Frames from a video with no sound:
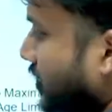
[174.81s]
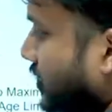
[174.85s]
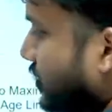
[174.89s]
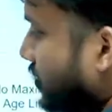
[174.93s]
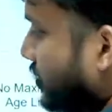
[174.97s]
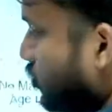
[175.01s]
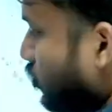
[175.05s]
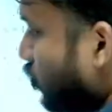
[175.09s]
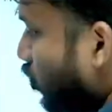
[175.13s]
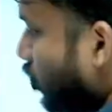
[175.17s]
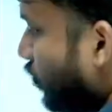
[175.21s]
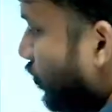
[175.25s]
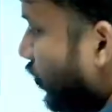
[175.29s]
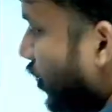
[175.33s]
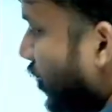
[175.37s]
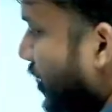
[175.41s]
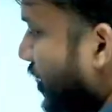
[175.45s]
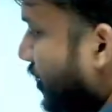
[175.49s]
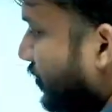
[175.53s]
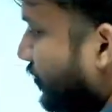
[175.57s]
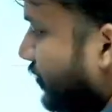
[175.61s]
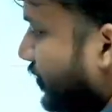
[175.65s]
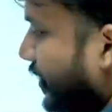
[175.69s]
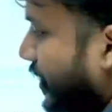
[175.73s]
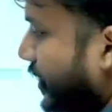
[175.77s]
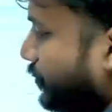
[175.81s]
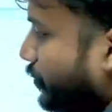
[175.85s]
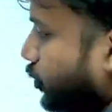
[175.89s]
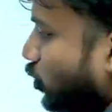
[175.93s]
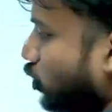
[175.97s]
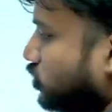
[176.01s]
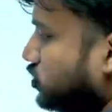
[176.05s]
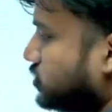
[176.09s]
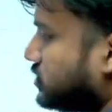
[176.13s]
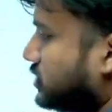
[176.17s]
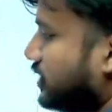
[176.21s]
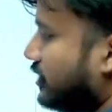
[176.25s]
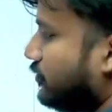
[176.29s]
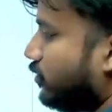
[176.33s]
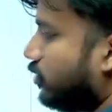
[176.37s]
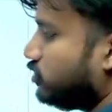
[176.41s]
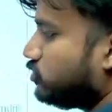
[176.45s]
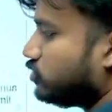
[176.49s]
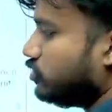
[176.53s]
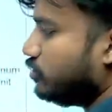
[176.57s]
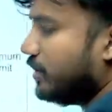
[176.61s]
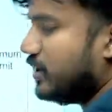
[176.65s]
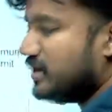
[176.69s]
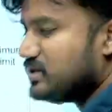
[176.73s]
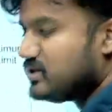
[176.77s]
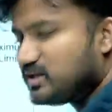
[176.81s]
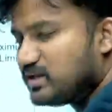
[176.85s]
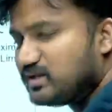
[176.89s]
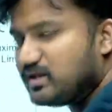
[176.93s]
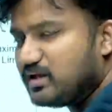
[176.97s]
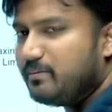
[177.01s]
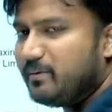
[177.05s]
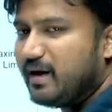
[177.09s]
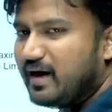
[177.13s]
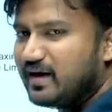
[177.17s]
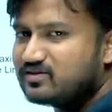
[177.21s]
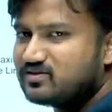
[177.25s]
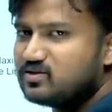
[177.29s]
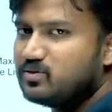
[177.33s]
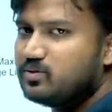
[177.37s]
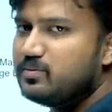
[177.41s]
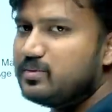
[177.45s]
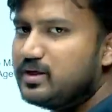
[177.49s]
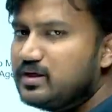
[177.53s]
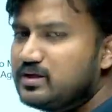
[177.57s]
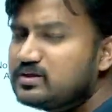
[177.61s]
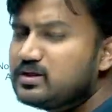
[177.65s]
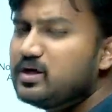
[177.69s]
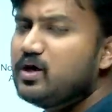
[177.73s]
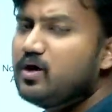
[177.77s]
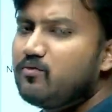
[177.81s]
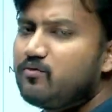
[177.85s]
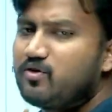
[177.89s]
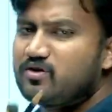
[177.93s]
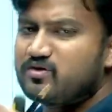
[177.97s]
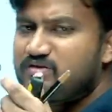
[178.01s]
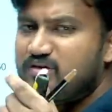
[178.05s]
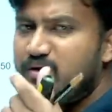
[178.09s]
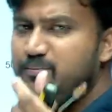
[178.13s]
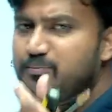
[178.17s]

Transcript: So for different posts they have also mentioned the maximum age. For some